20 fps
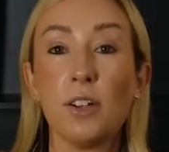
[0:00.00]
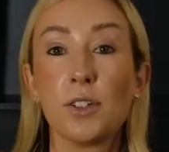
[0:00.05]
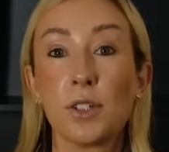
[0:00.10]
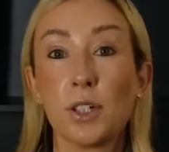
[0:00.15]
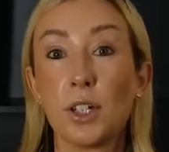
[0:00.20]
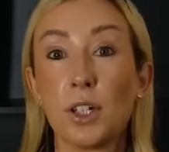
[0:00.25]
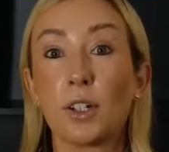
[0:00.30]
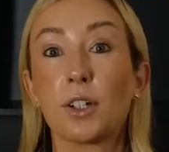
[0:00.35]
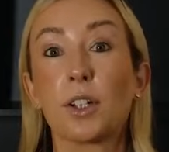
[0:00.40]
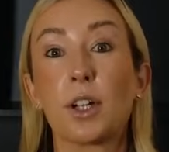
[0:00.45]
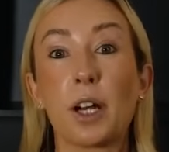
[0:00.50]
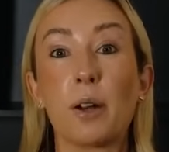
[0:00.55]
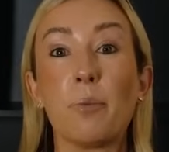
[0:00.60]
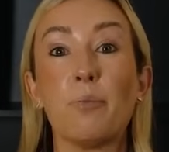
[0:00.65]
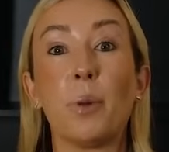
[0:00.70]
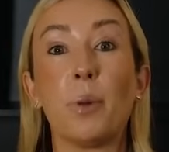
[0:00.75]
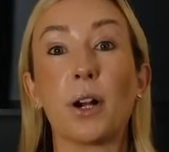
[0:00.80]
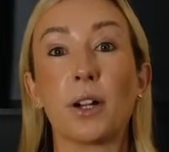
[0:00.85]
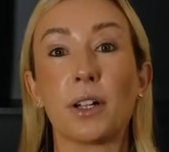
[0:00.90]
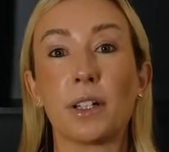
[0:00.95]
So then you're kind
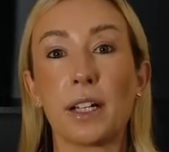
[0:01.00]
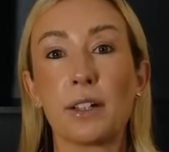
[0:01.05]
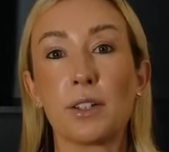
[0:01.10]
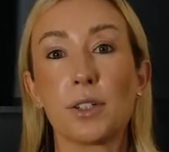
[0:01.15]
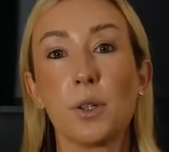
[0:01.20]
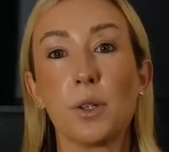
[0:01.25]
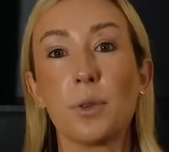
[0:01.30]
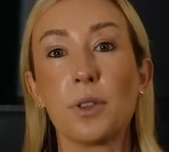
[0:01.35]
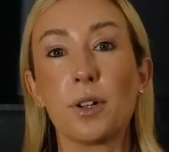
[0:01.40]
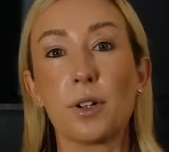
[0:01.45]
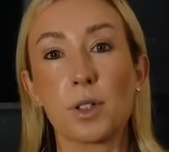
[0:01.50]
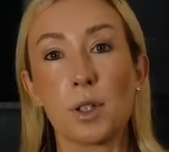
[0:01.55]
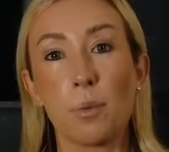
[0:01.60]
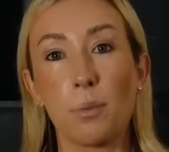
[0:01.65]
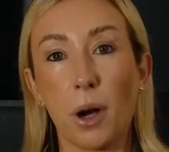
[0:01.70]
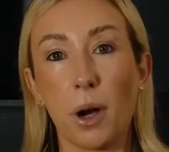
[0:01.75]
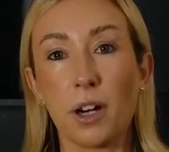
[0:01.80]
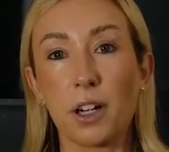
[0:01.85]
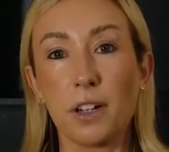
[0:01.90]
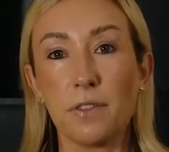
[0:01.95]
of bargaining. So there's a
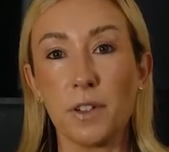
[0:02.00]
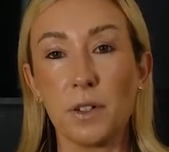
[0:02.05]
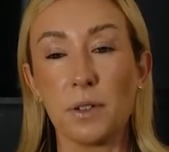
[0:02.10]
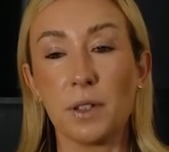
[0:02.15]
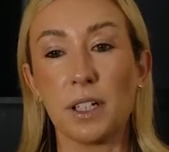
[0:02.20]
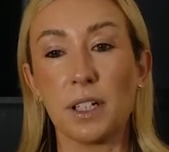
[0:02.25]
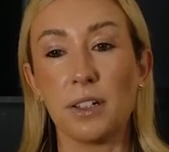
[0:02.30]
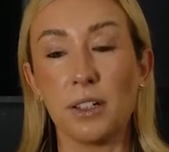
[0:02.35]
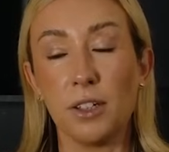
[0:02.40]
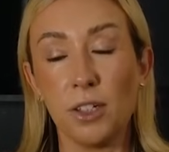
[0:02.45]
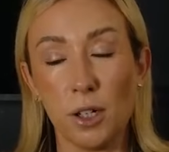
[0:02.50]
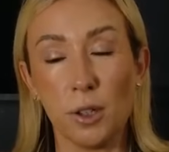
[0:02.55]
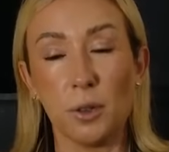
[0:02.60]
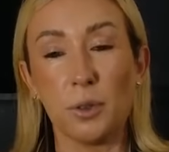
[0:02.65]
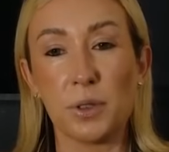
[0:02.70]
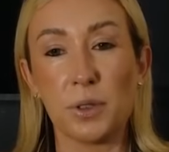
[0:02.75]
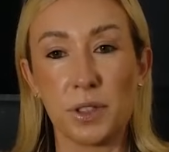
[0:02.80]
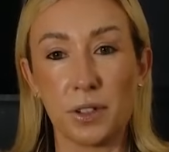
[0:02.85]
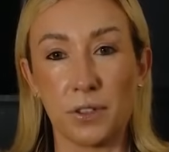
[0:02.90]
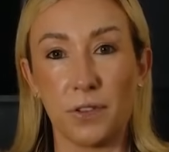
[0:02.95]
part of you that
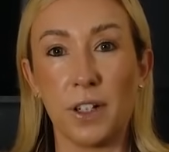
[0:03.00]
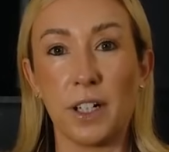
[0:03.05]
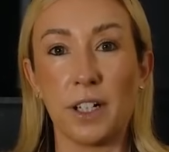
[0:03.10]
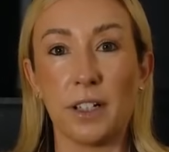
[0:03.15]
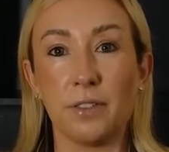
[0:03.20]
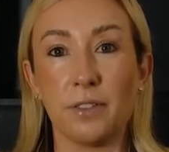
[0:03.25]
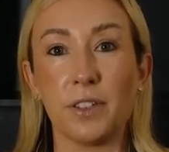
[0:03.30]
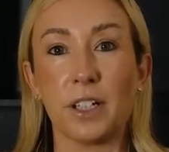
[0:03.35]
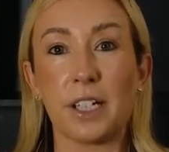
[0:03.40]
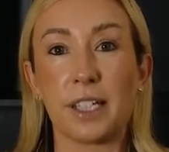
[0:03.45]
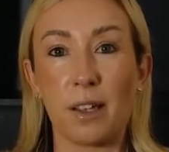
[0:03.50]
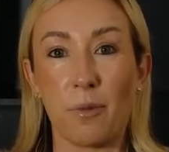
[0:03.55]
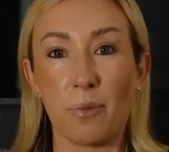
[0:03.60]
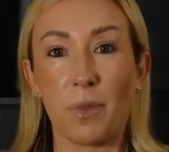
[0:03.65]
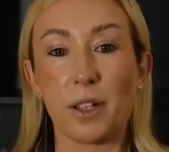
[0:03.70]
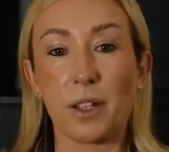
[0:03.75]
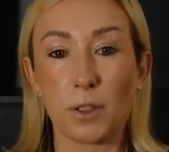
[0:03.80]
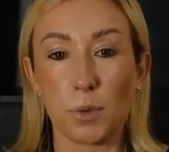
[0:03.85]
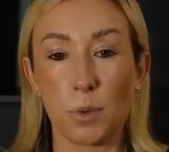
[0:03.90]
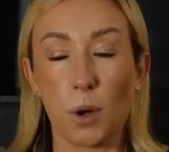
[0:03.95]
knows definitively
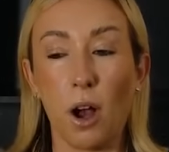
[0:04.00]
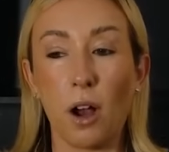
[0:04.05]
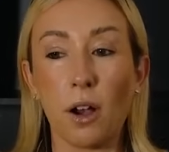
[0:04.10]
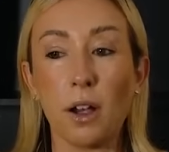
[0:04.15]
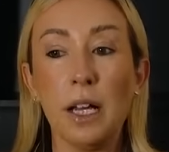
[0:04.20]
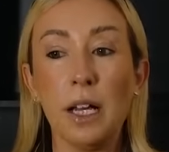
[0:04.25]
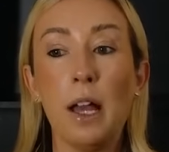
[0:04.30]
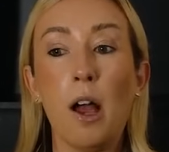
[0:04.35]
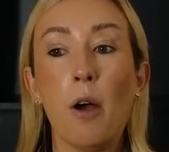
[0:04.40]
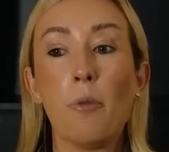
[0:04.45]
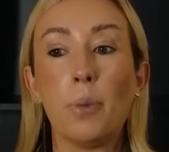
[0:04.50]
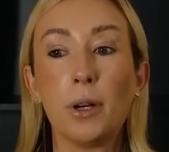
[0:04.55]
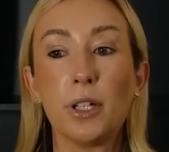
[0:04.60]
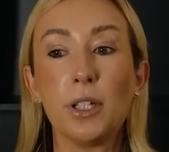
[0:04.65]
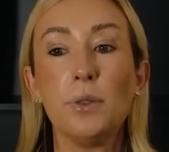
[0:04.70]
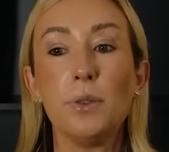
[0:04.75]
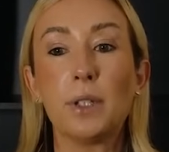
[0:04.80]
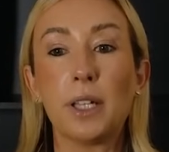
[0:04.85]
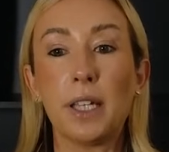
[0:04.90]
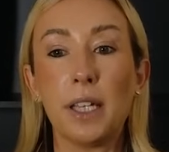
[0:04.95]
something's wrong, but
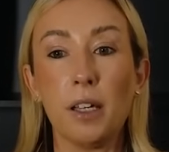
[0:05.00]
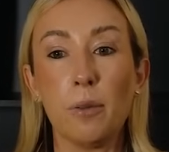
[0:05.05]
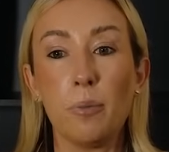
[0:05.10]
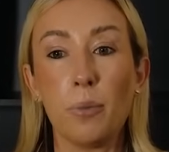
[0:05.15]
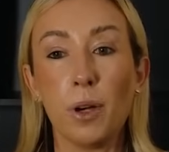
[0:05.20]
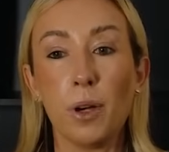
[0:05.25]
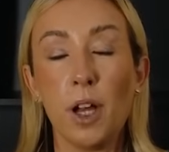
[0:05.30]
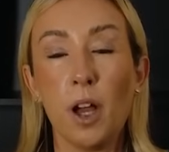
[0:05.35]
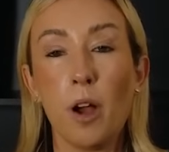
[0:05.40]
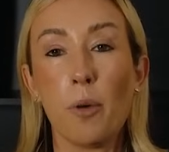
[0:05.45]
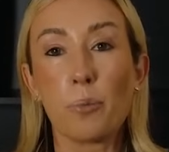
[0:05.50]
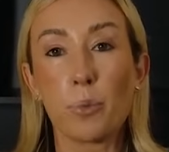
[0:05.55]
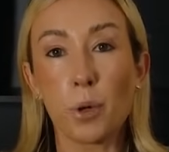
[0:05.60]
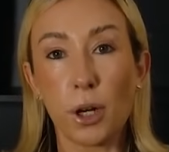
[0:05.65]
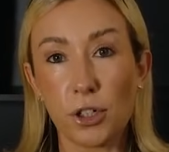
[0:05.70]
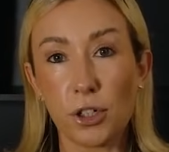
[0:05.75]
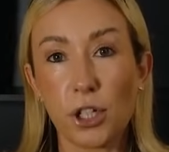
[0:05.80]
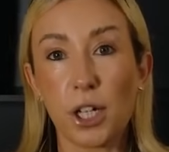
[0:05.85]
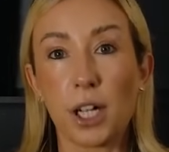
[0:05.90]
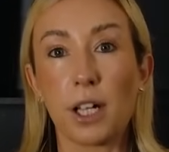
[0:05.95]
you keep
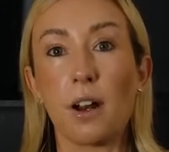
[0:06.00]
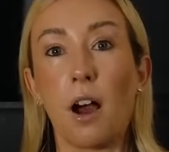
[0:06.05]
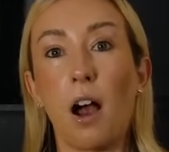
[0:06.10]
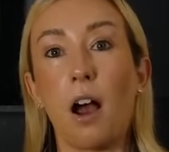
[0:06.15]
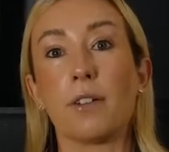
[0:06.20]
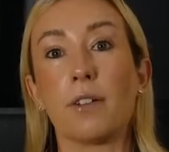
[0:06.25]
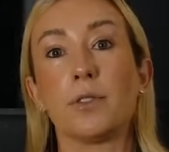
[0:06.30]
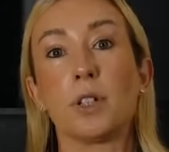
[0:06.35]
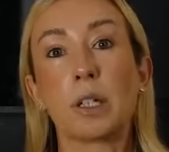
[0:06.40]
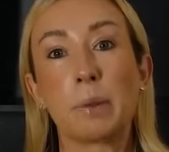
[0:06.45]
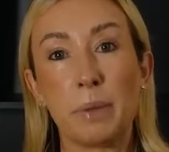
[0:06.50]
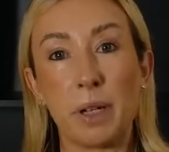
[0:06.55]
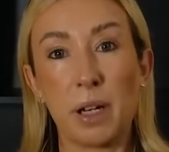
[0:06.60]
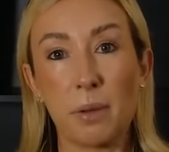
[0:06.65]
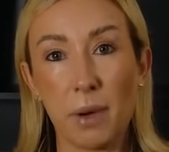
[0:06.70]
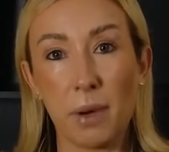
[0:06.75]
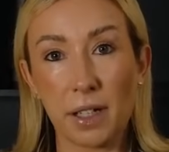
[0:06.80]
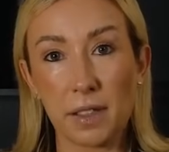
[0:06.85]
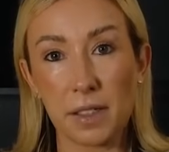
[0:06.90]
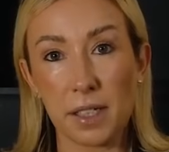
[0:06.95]
brushing it off or
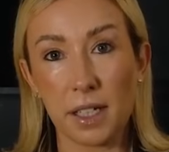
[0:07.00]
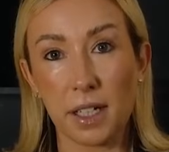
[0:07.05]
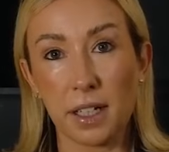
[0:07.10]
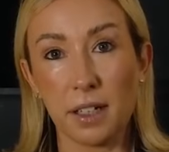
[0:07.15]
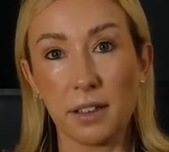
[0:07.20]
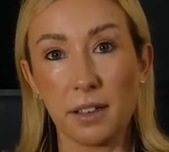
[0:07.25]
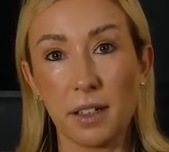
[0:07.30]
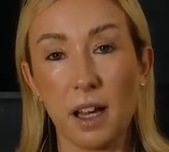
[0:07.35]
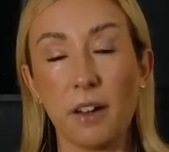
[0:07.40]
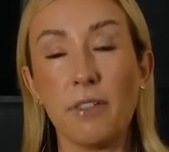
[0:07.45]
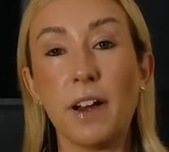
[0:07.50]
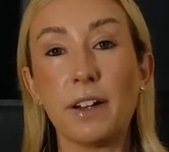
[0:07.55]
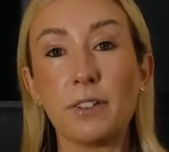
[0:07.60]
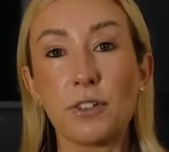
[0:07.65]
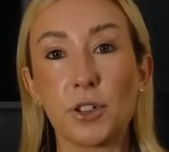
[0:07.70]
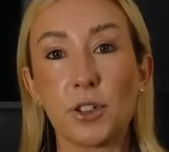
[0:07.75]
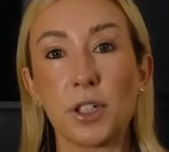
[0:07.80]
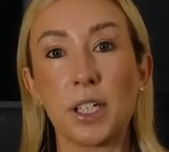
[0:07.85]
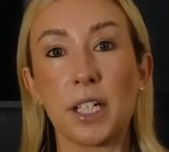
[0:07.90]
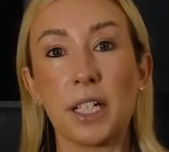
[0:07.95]
minimizing it.
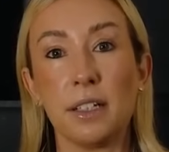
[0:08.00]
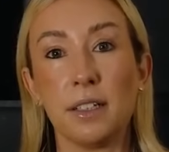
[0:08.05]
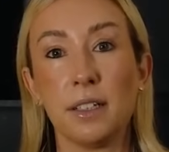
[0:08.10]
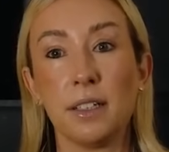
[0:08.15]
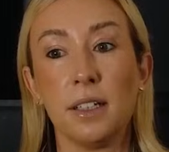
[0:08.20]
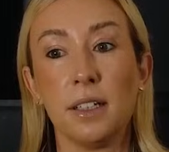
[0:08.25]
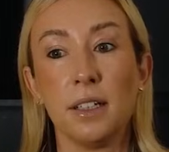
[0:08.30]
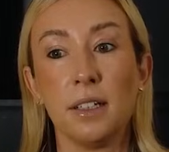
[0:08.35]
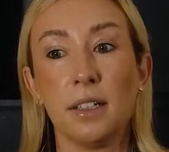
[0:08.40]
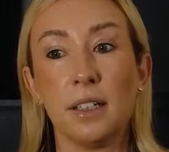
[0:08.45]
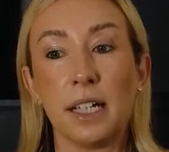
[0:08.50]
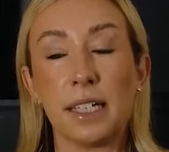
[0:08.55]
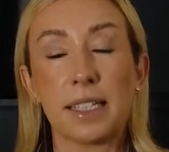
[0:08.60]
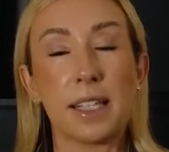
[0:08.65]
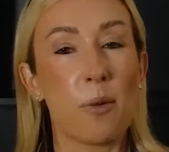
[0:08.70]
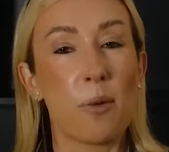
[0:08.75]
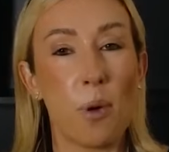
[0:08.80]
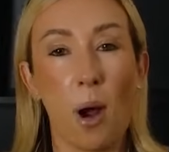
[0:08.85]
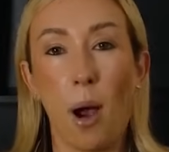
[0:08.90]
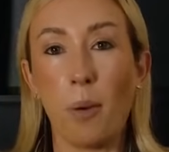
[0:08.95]
Eventually, is
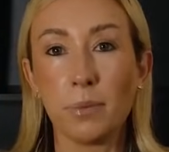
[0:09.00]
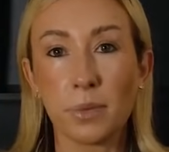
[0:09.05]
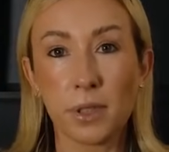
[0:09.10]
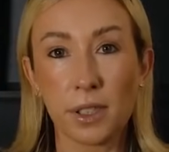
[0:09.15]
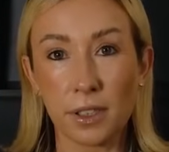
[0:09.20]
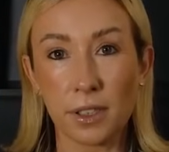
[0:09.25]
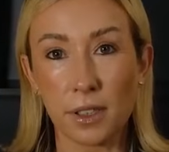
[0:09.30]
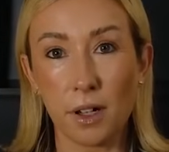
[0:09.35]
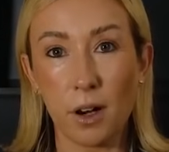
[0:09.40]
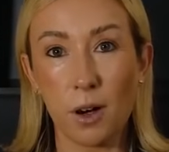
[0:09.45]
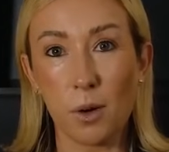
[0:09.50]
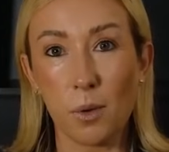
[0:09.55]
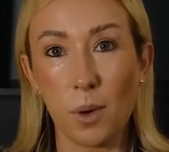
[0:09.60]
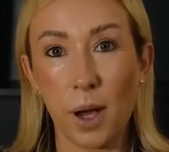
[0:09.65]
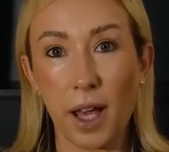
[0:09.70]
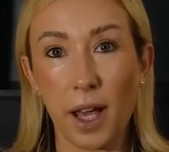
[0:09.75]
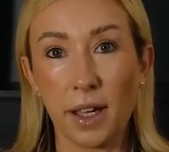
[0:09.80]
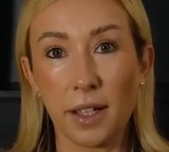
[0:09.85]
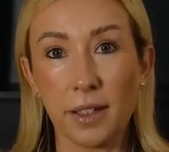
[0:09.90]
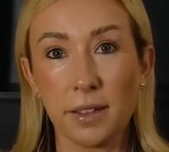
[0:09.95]
that problem going to go
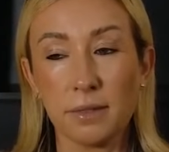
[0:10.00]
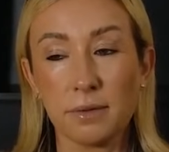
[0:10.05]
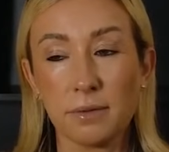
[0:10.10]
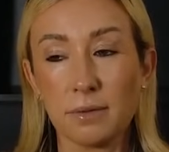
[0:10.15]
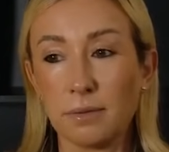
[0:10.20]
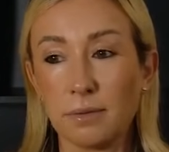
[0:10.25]
away?